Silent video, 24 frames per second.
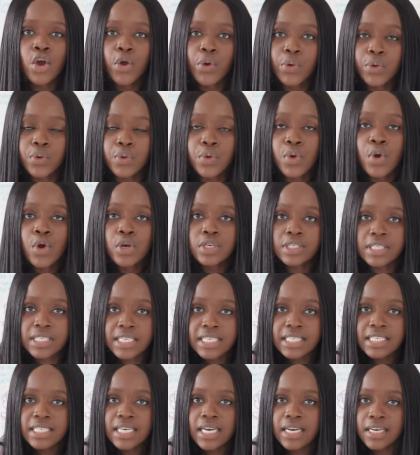who
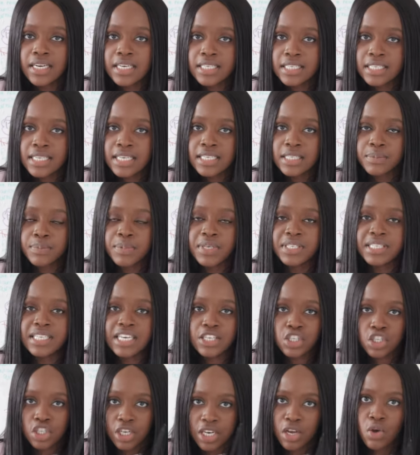sees her as his
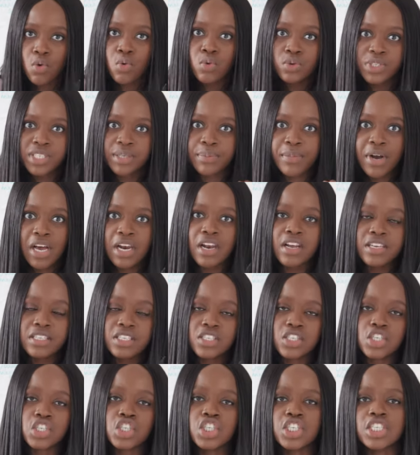possession, he calls her My Last
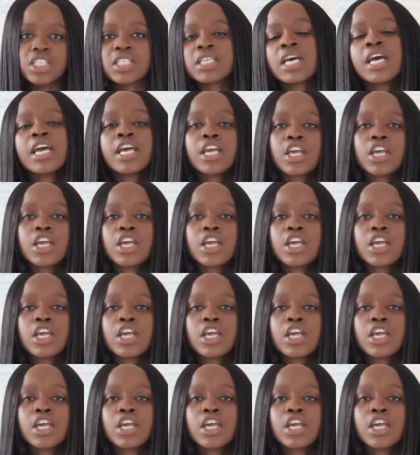Duchess.